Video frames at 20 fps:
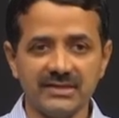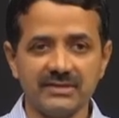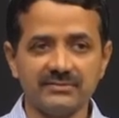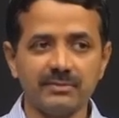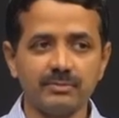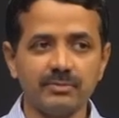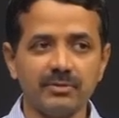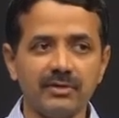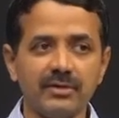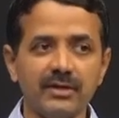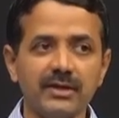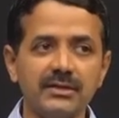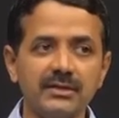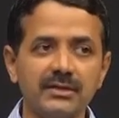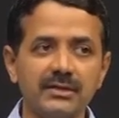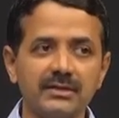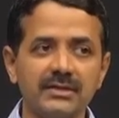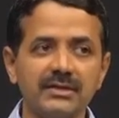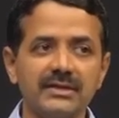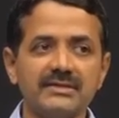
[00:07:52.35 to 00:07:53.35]
If the
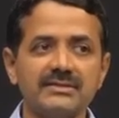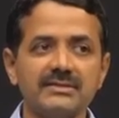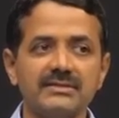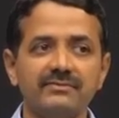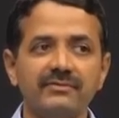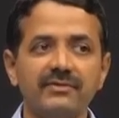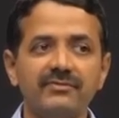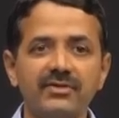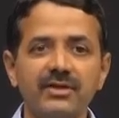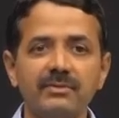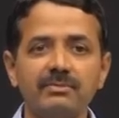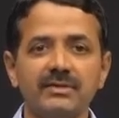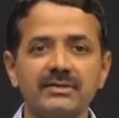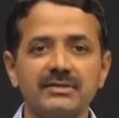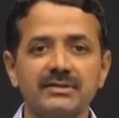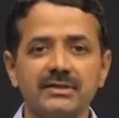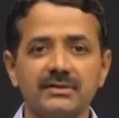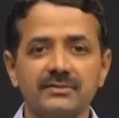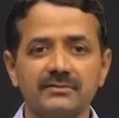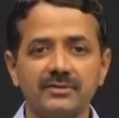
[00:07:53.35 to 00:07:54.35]
product is fifty
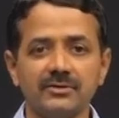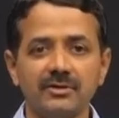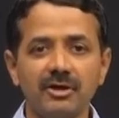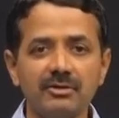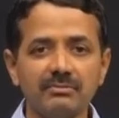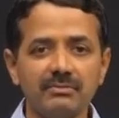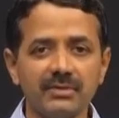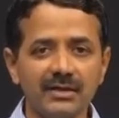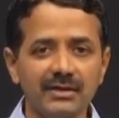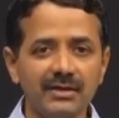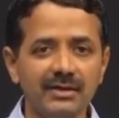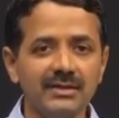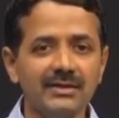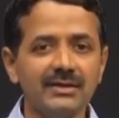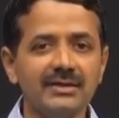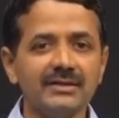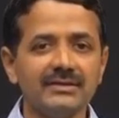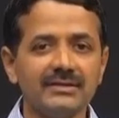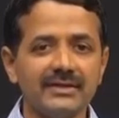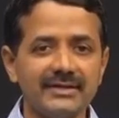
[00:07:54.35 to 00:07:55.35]
percent of the normal,
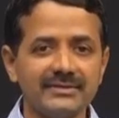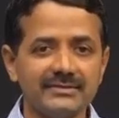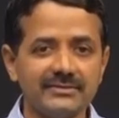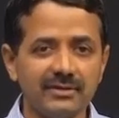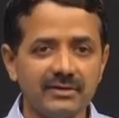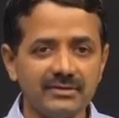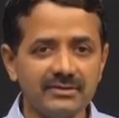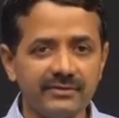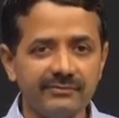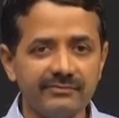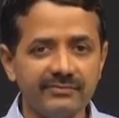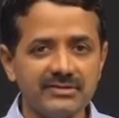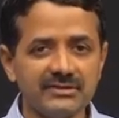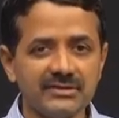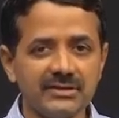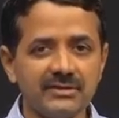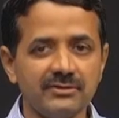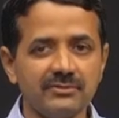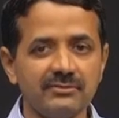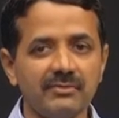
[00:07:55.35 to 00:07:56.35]
that is not
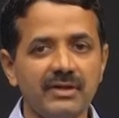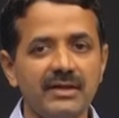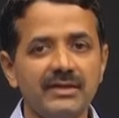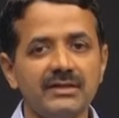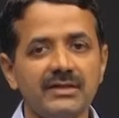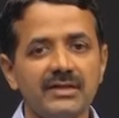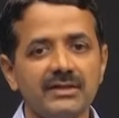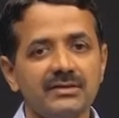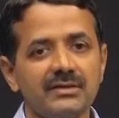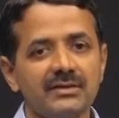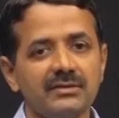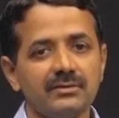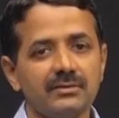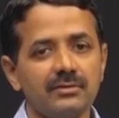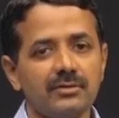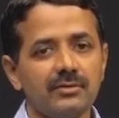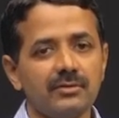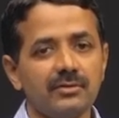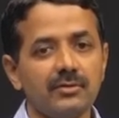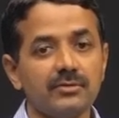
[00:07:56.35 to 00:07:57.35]
sufficient to maintain the
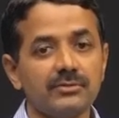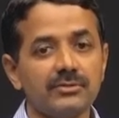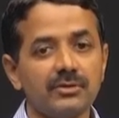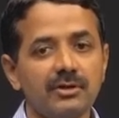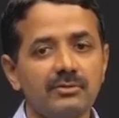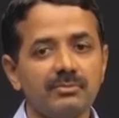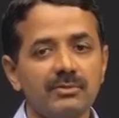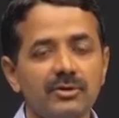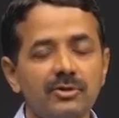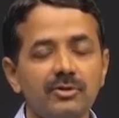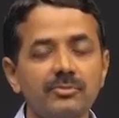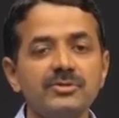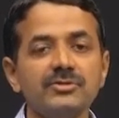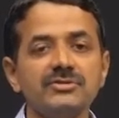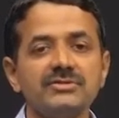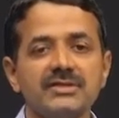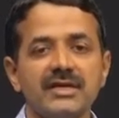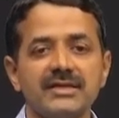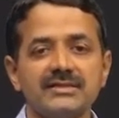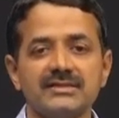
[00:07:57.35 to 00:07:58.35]
normal
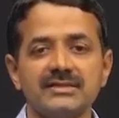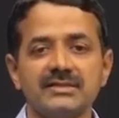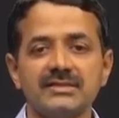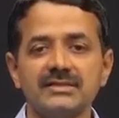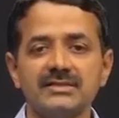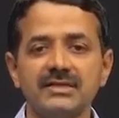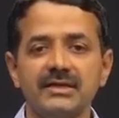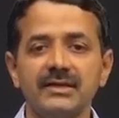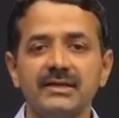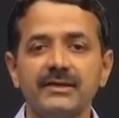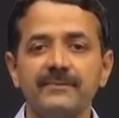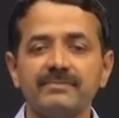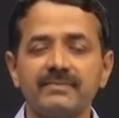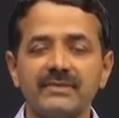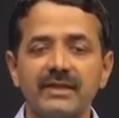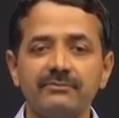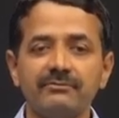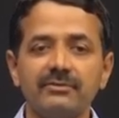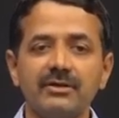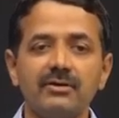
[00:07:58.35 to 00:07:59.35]
homeostasis,
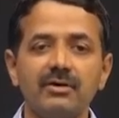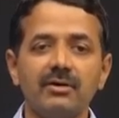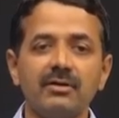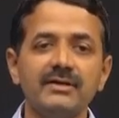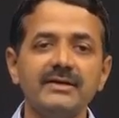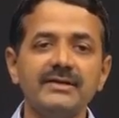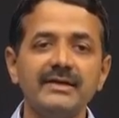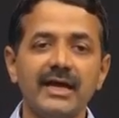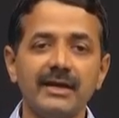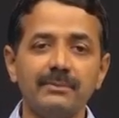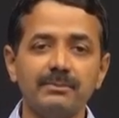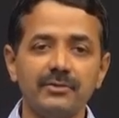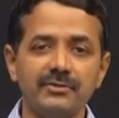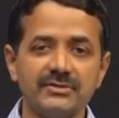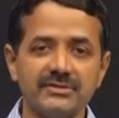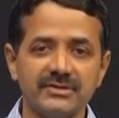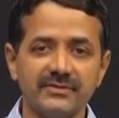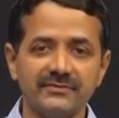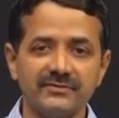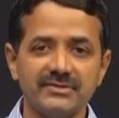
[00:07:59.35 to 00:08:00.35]
then we call it
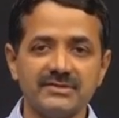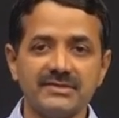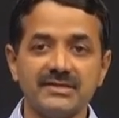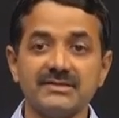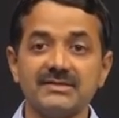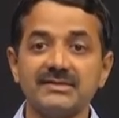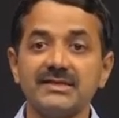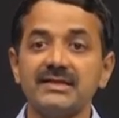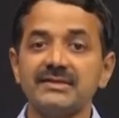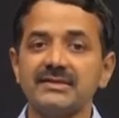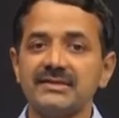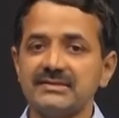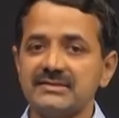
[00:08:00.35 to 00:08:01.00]
haploinsufficiency, and